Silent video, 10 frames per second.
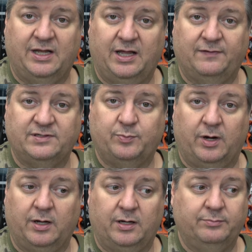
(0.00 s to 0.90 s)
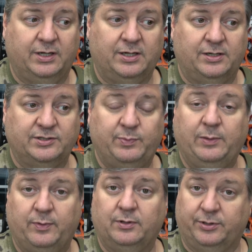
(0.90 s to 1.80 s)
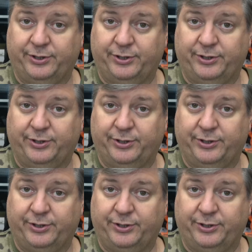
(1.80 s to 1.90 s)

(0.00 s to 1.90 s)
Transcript: that have sprung up because people are